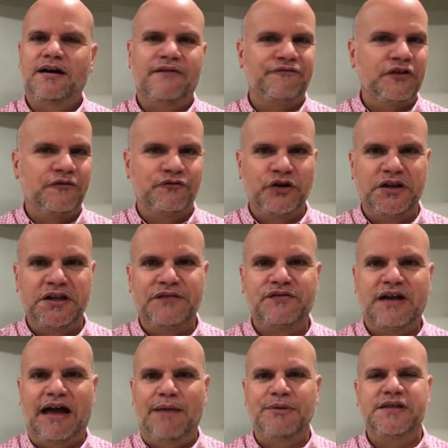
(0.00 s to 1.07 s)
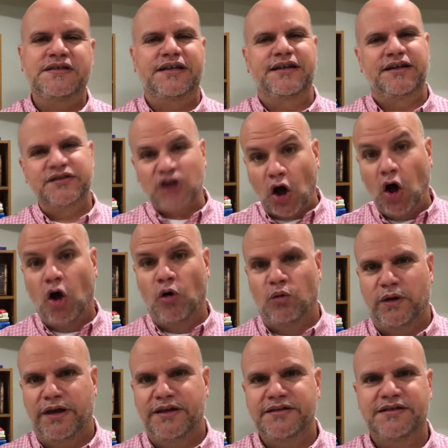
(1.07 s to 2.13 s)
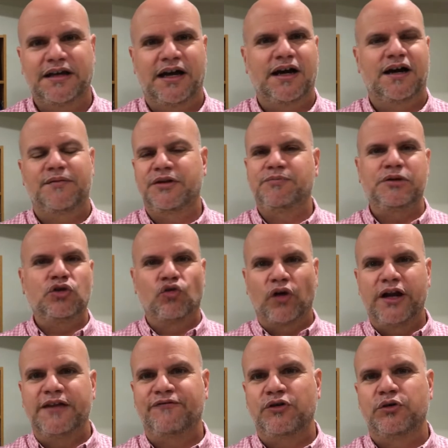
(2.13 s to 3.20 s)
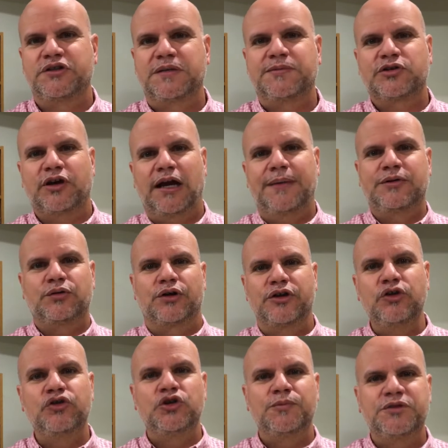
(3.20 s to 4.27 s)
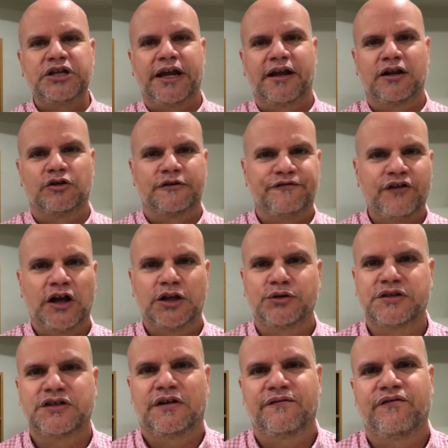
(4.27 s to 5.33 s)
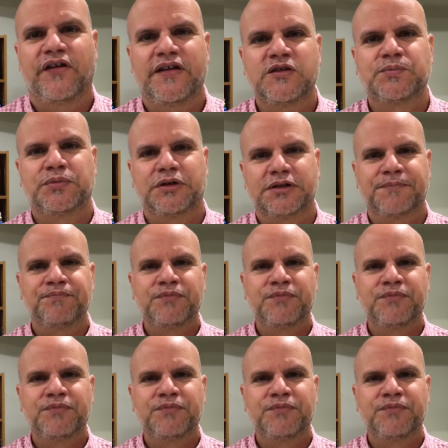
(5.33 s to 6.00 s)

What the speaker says: Feel free to leave comments, and as always, it'd be great if you would subscribe to our YouTube channel or follow us on Facebook.